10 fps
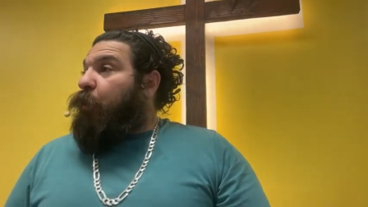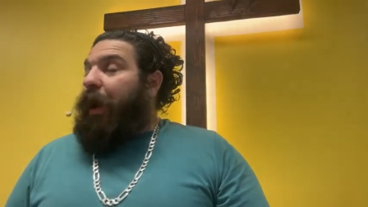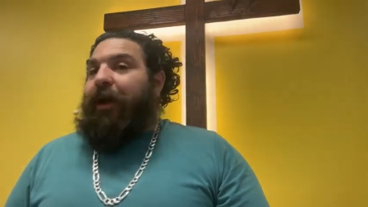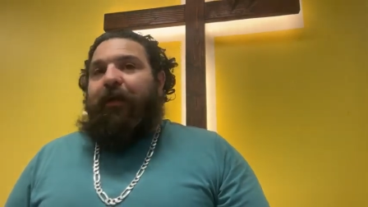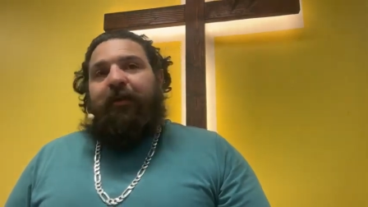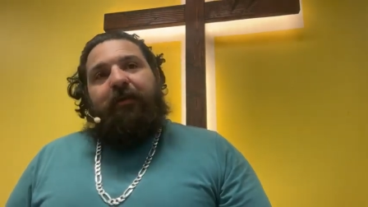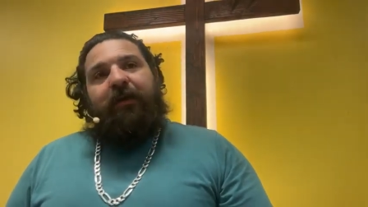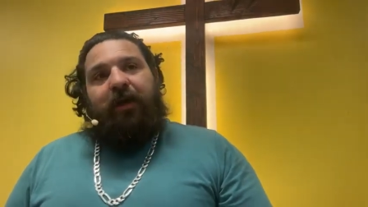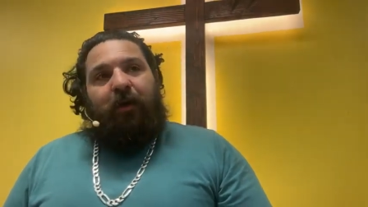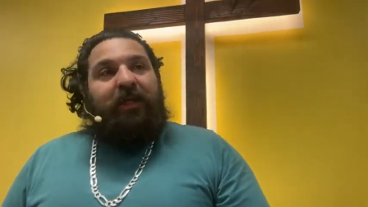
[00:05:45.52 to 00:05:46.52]
Well,
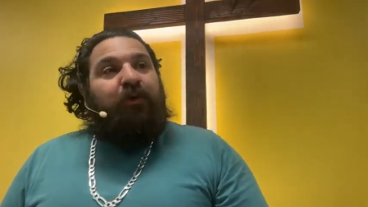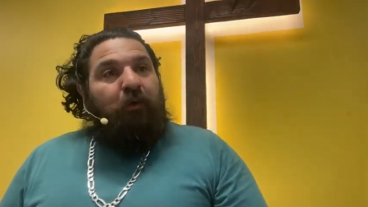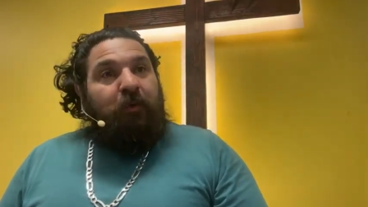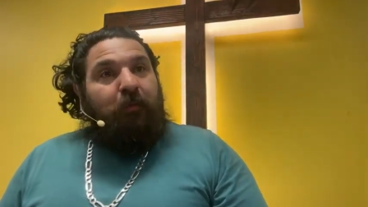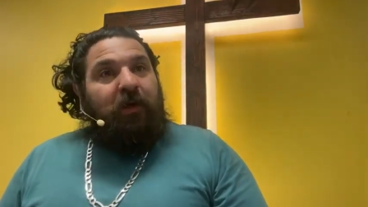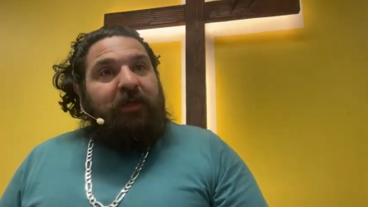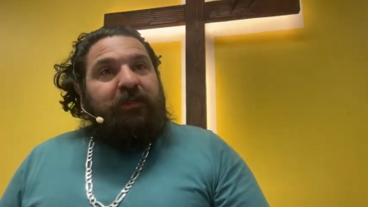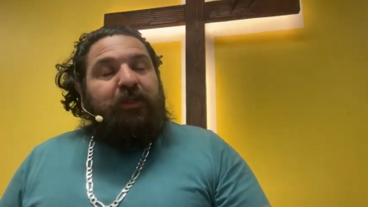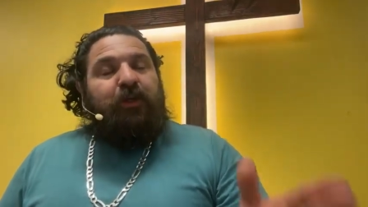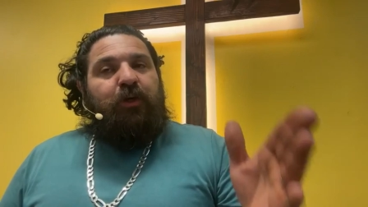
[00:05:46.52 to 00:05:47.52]
you know, I told the boys,